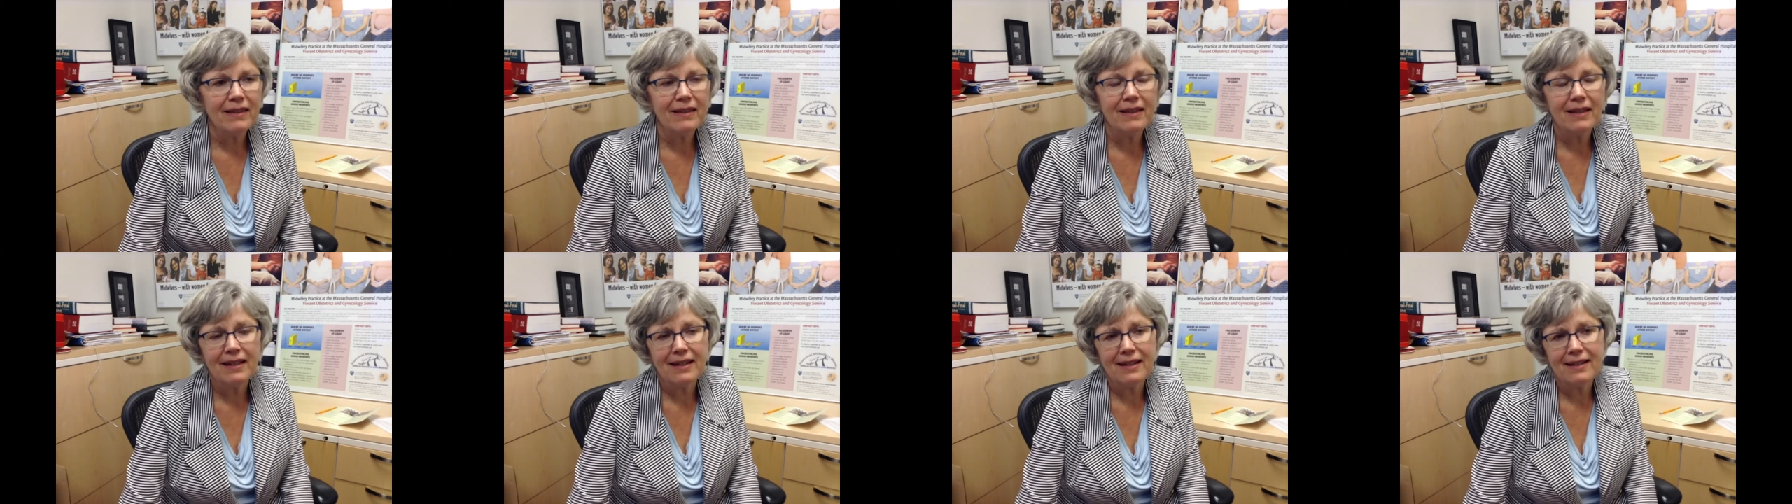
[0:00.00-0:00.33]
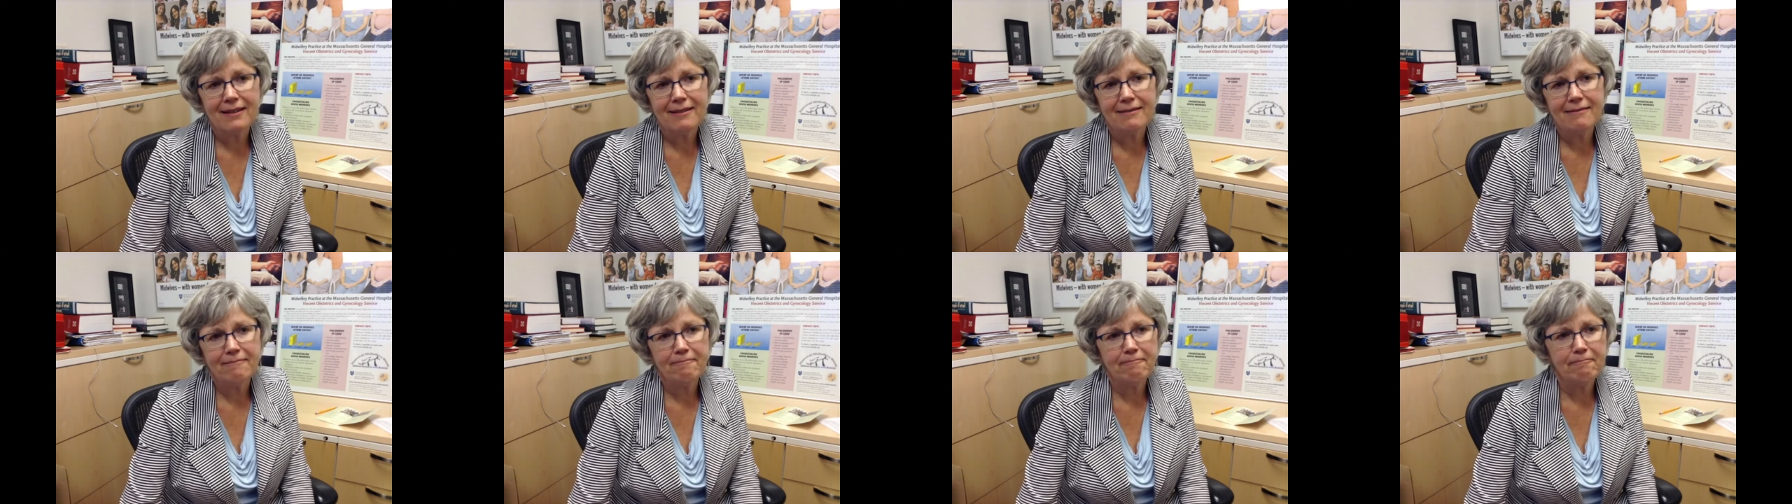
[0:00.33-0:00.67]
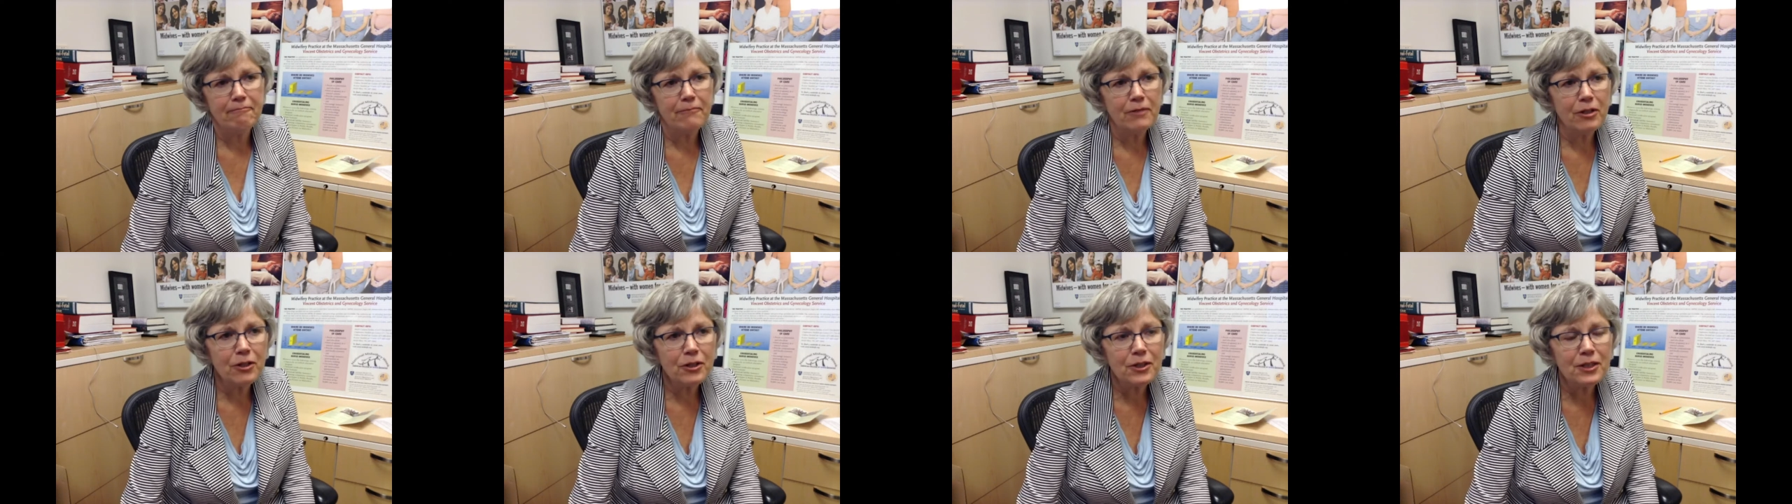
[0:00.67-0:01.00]
in
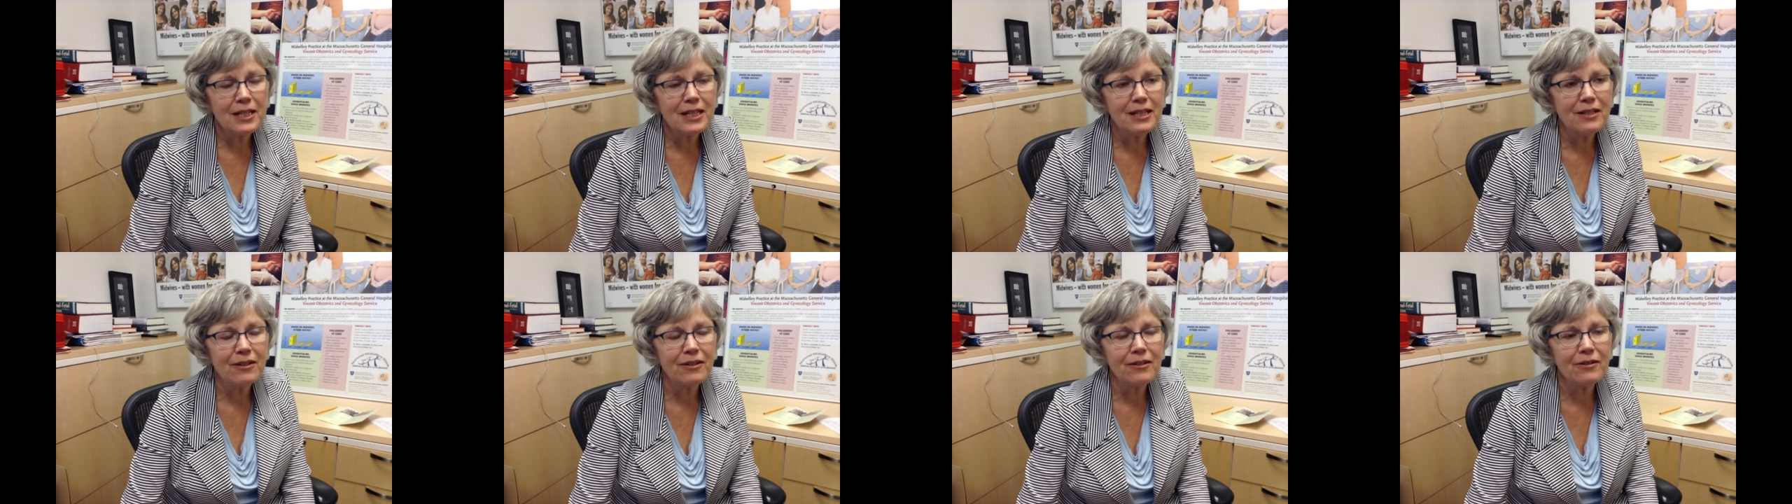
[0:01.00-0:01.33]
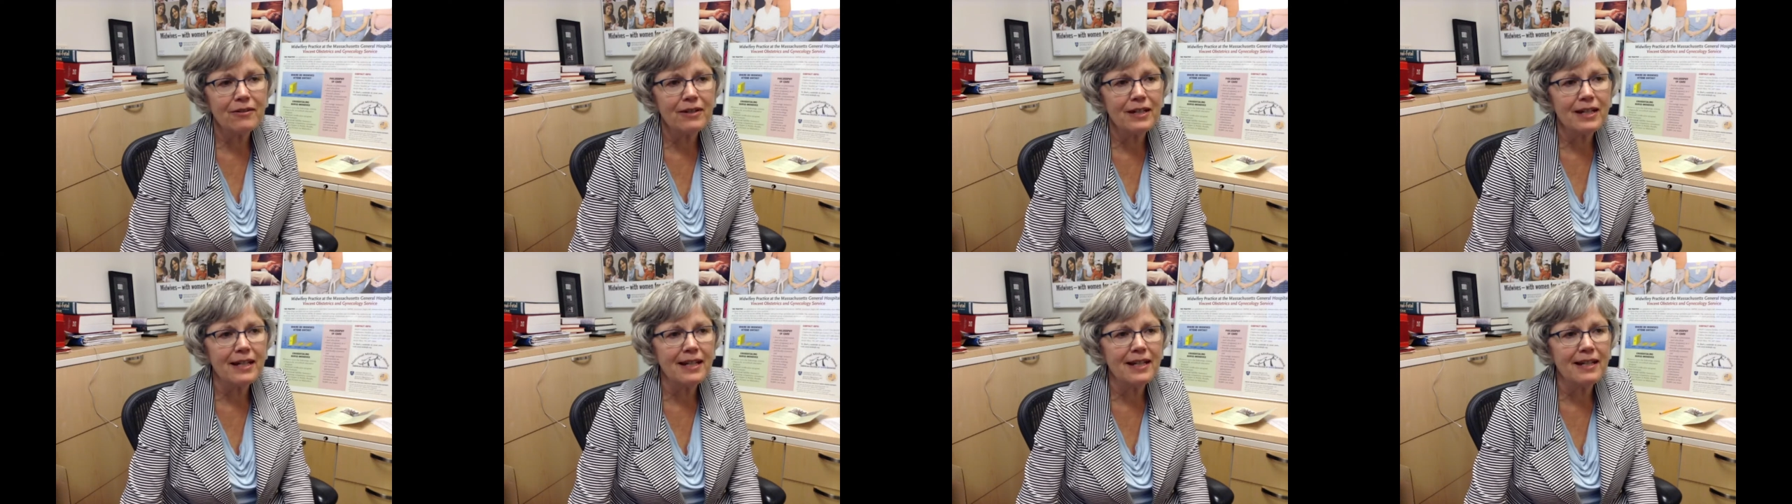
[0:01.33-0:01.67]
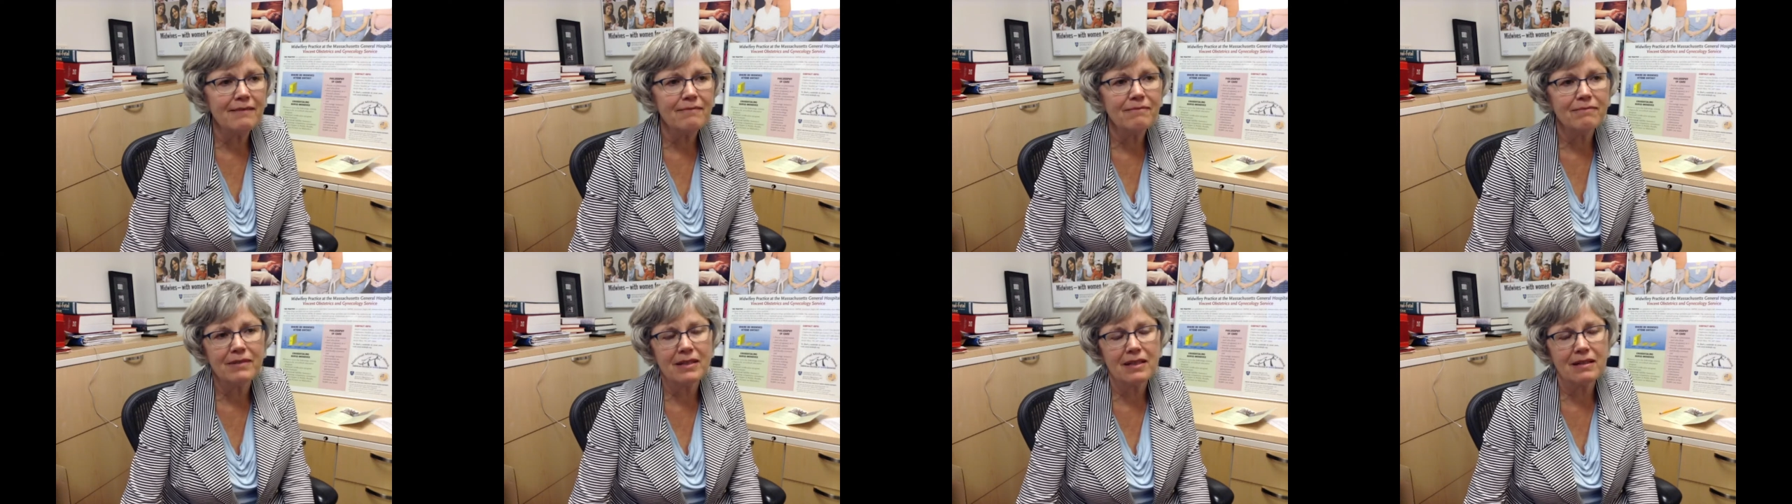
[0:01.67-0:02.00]
nursing
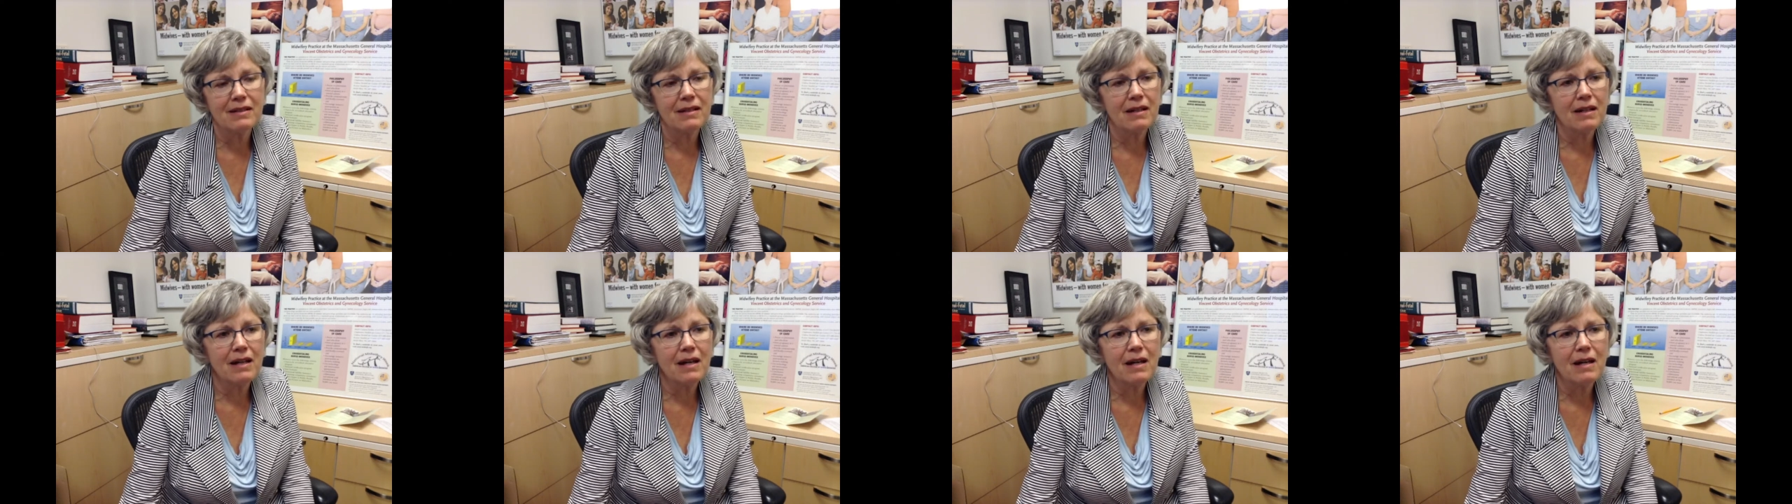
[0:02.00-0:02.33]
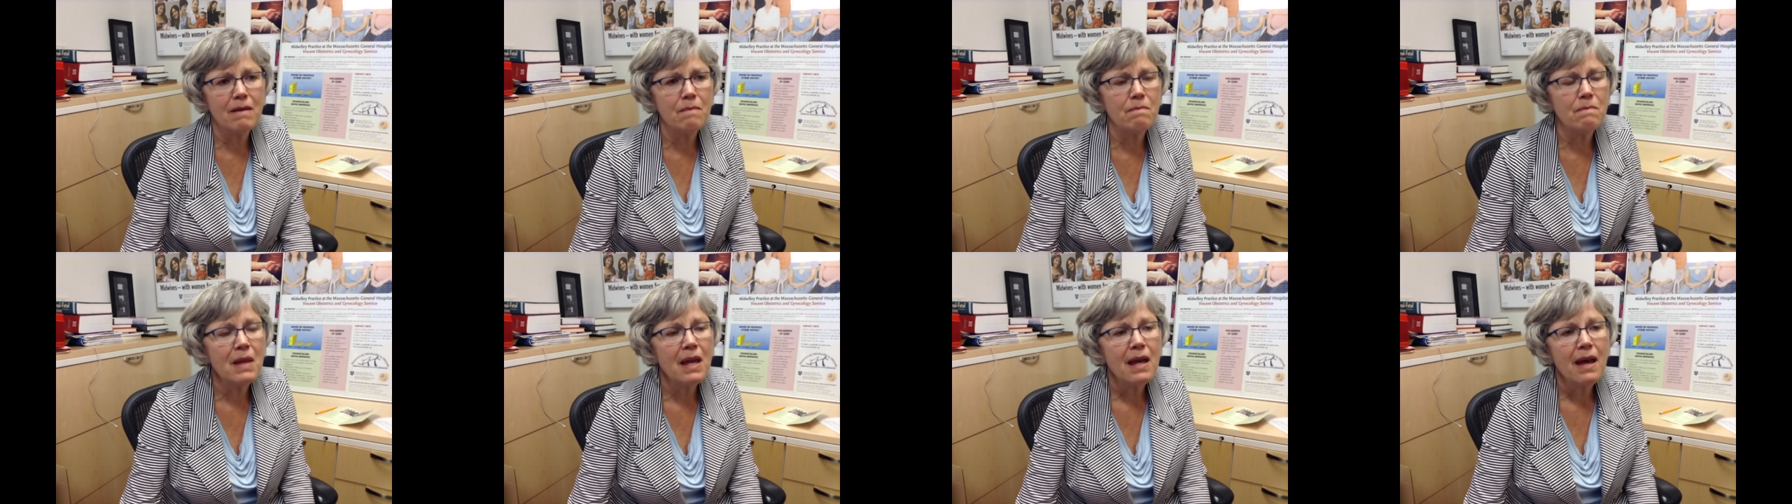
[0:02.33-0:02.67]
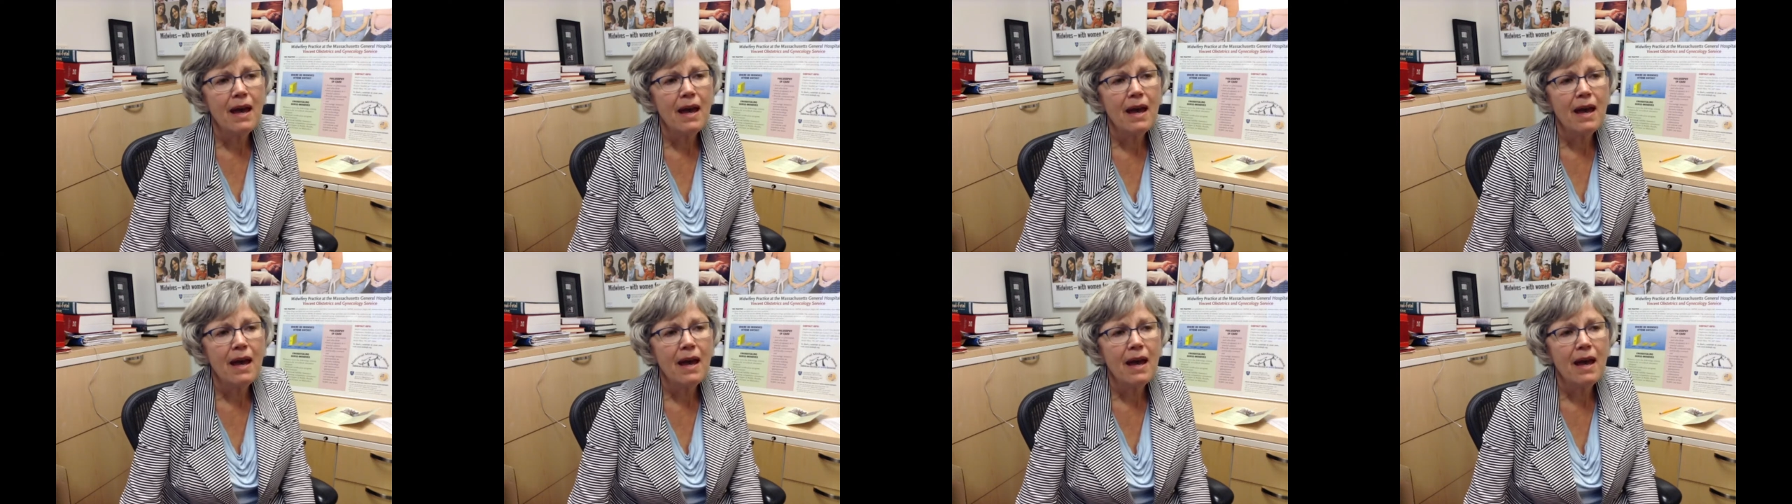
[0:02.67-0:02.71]
degrees. Um,